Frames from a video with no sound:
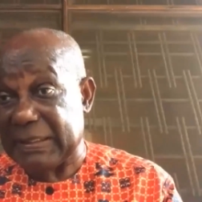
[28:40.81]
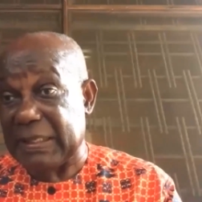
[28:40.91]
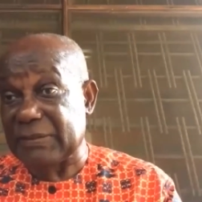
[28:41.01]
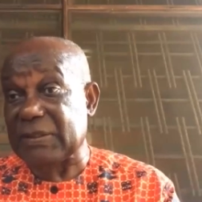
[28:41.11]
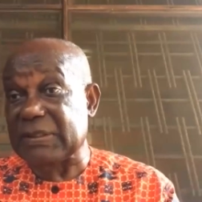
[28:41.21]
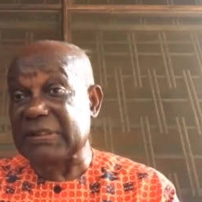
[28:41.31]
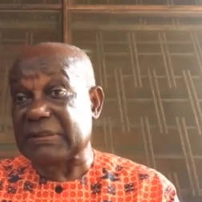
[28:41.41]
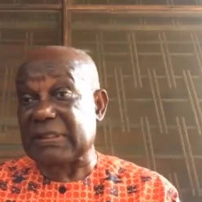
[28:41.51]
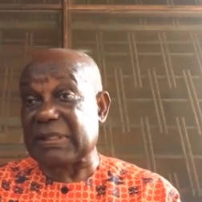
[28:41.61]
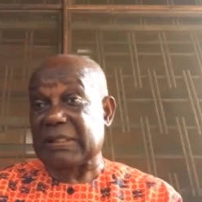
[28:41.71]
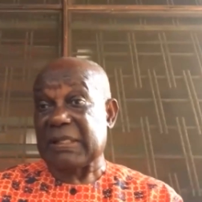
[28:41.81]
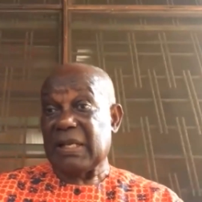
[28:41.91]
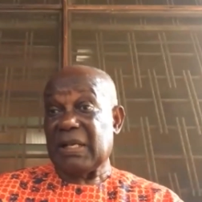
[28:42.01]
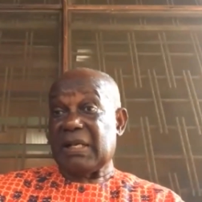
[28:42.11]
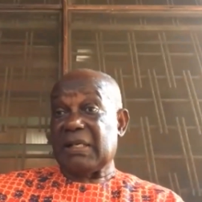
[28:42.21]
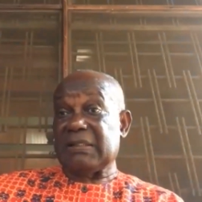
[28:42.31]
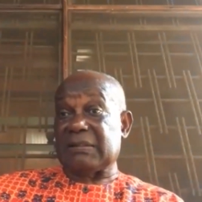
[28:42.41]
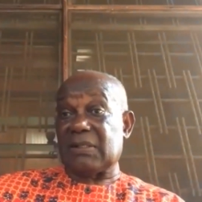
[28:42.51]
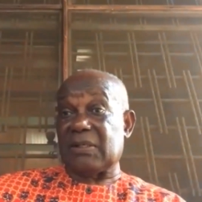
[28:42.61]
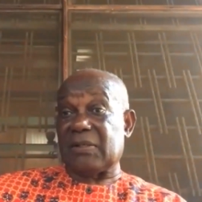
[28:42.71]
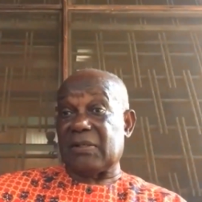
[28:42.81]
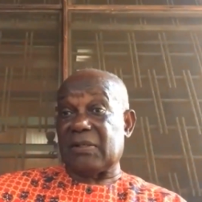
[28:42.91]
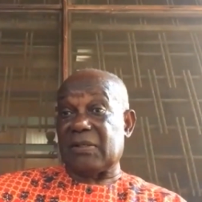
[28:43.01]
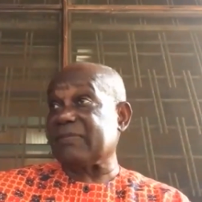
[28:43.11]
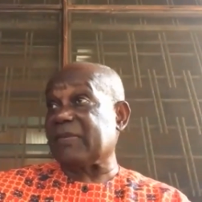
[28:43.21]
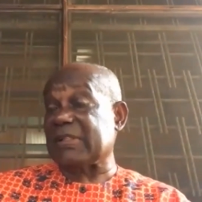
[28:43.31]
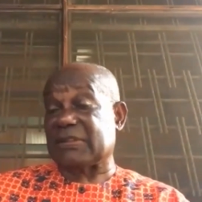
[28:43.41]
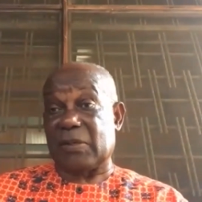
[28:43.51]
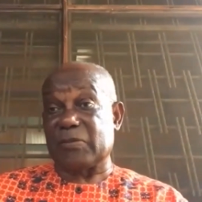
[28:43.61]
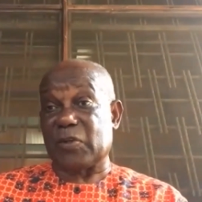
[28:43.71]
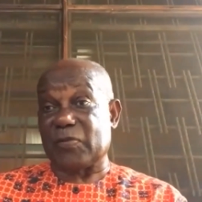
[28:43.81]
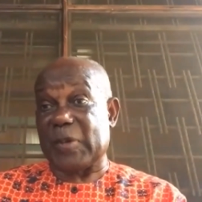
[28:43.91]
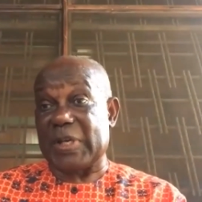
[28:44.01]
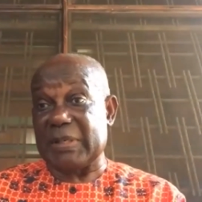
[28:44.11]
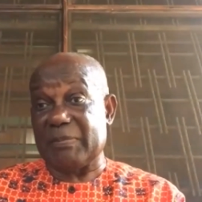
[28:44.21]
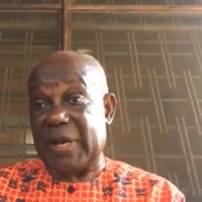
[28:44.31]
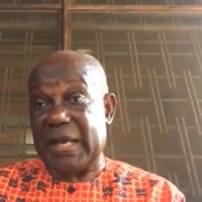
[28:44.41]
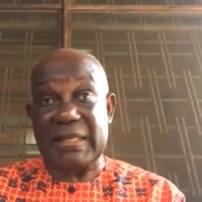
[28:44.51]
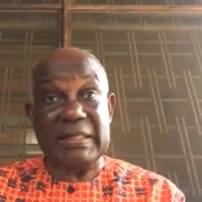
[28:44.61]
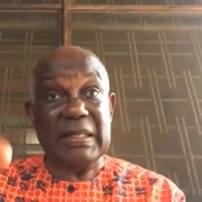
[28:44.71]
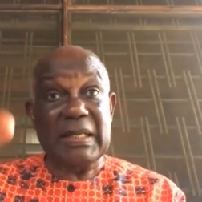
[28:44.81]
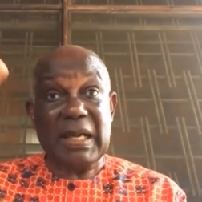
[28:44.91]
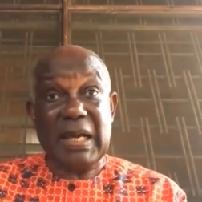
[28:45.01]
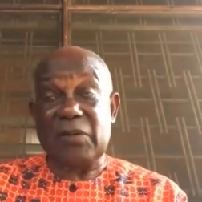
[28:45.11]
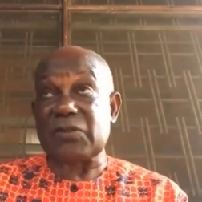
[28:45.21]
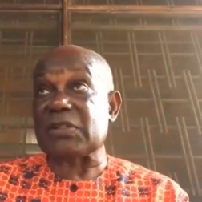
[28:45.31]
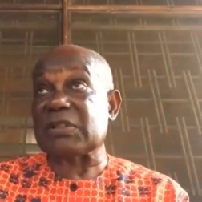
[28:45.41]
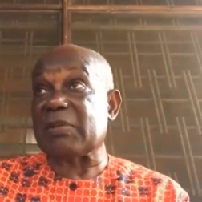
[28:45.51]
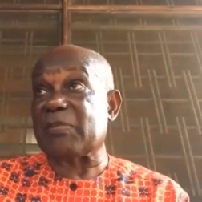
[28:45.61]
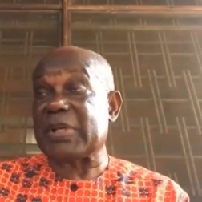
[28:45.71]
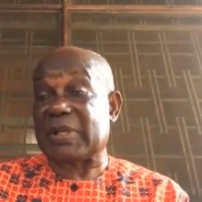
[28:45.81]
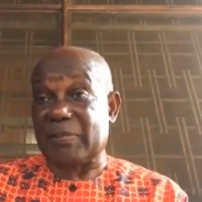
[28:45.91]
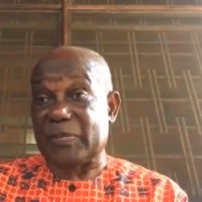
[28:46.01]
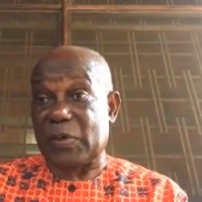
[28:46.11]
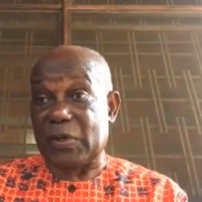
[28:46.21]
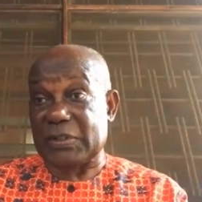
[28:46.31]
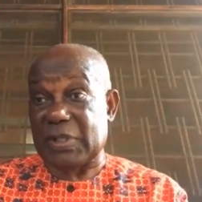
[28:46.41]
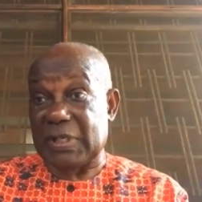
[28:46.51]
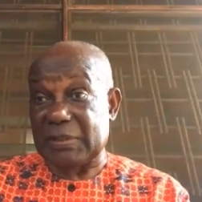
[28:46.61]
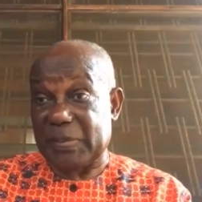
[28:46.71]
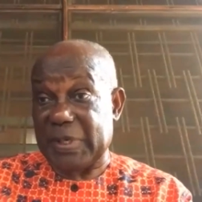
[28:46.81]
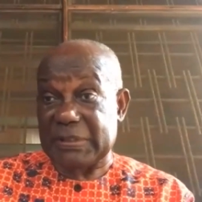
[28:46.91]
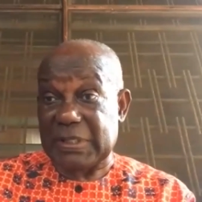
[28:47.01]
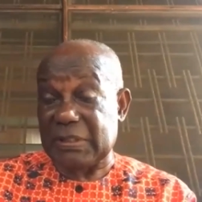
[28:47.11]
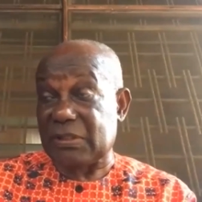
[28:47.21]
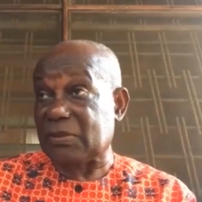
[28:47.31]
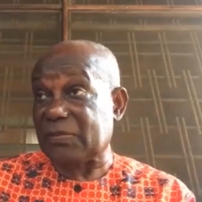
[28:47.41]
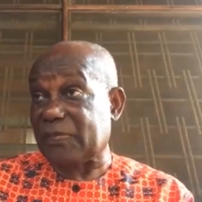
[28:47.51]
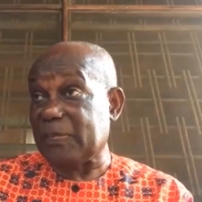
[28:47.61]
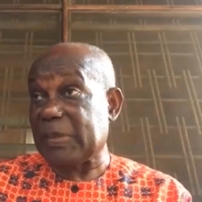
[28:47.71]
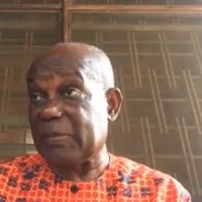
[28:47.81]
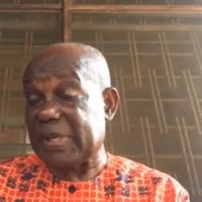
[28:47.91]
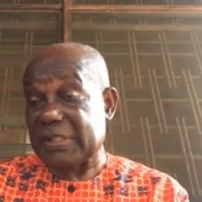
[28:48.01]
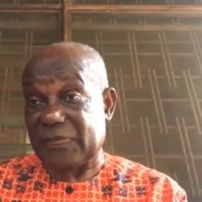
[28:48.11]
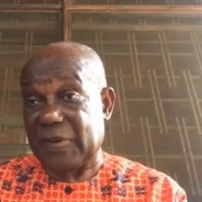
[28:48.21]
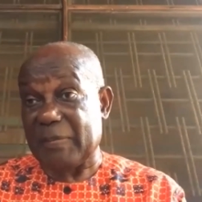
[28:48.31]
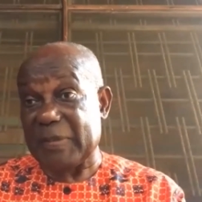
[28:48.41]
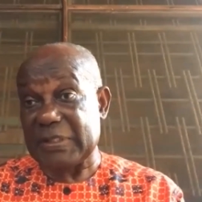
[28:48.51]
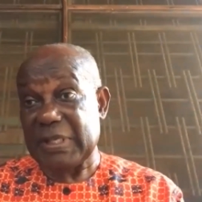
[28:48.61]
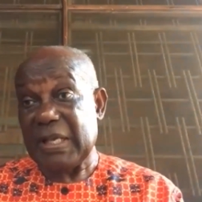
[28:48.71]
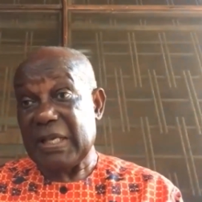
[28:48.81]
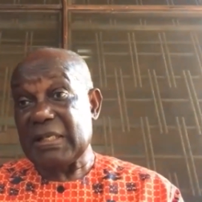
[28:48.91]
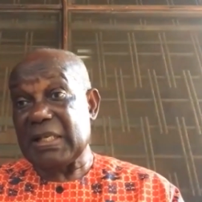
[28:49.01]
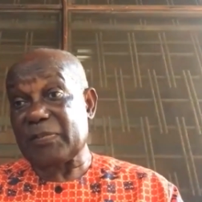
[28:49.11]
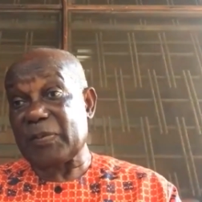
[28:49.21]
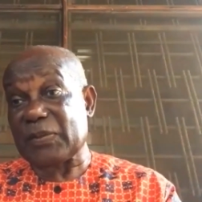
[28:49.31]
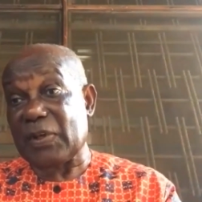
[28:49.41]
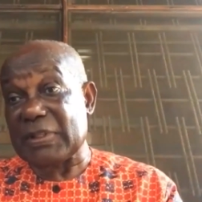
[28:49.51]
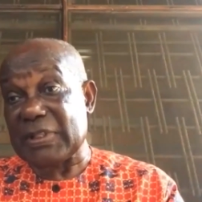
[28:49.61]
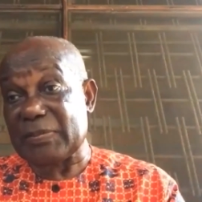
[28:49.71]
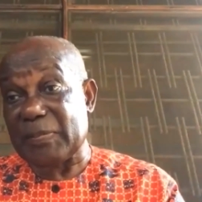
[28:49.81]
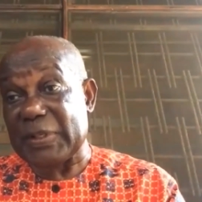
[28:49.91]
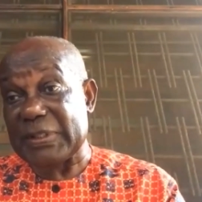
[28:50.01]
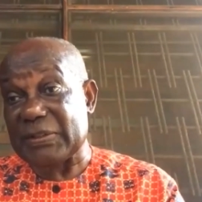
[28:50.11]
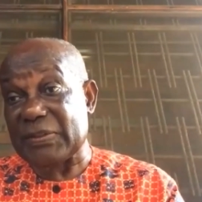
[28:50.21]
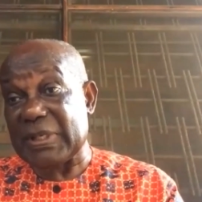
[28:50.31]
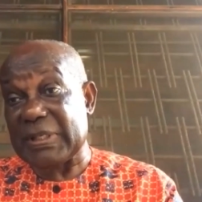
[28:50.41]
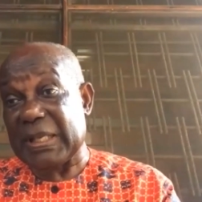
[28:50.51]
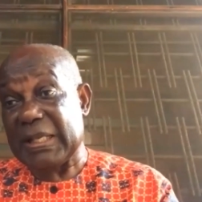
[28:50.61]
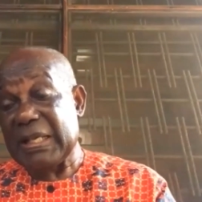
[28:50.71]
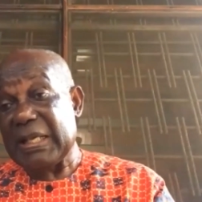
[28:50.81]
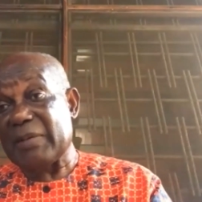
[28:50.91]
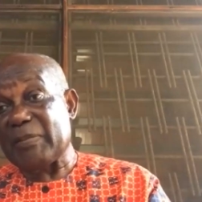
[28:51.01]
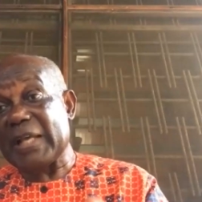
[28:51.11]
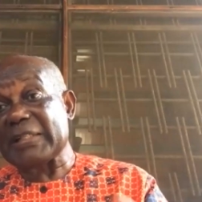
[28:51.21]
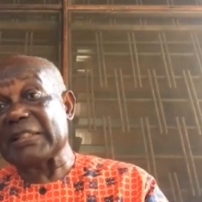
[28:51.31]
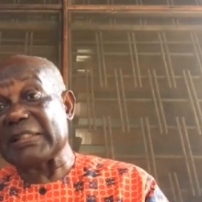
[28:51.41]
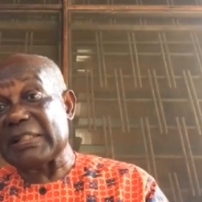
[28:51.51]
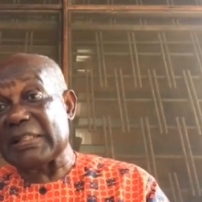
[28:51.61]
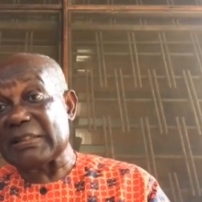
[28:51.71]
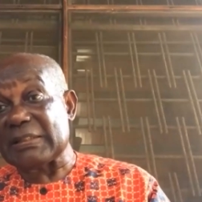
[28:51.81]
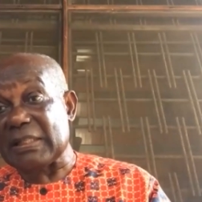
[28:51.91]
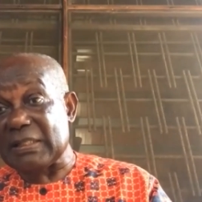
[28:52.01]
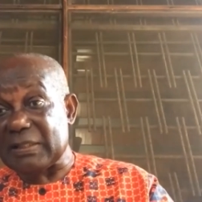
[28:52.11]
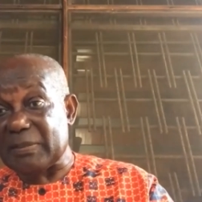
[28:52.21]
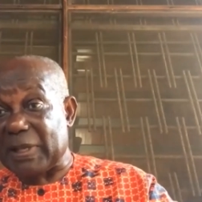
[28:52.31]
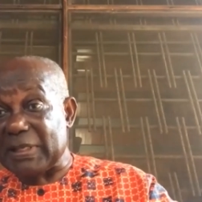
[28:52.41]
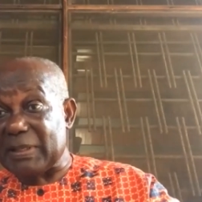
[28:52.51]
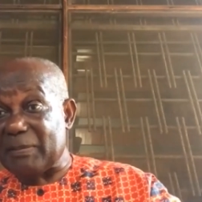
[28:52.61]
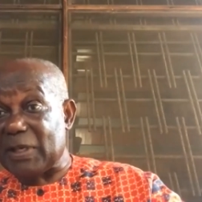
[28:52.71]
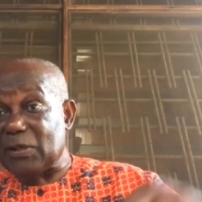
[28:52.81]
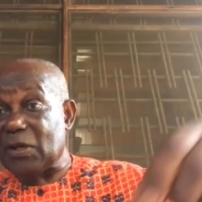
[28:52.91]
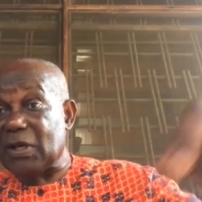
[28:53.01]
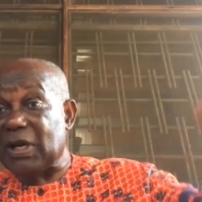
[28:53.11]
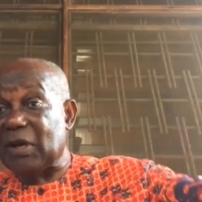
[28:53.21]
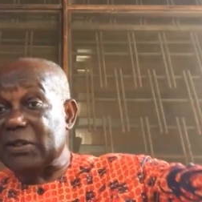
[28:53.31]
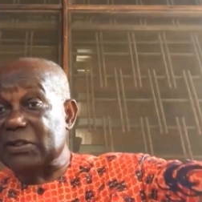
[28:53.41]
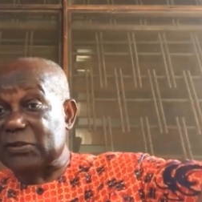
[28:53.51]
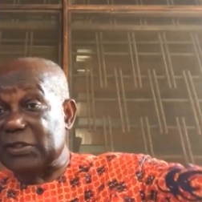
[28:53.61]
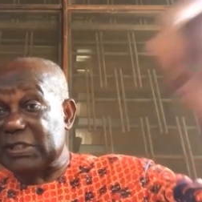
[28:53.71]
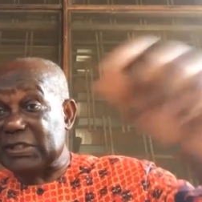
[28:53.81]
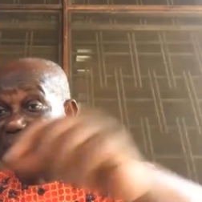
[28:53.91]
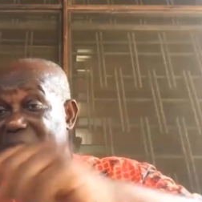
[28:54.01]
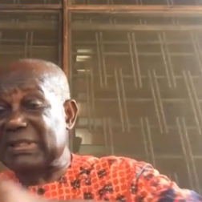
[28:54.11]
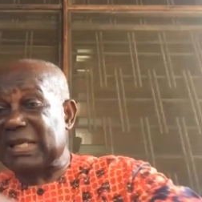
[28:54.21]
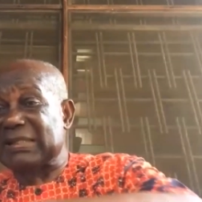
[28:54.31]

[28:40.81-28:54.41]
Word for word: And I suggested that instead of spending vast sums of money buying houses and pickup trucks as presents to best farmers. Mm. Let's put all this money together and buy seedlings and let's mm-hmm. plant them along our streets that mm-hmm.